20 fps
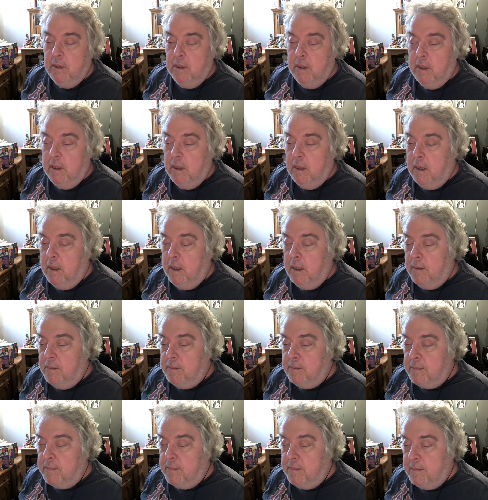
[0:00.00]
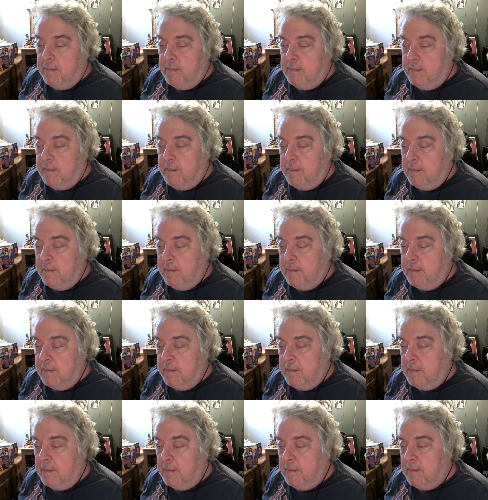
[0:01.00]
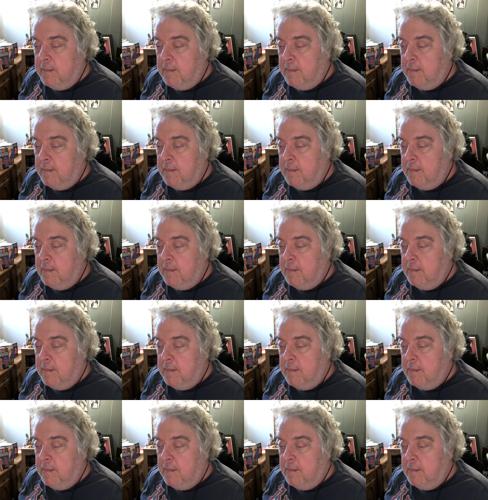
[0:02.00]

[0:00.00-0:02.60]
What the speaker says: (silence)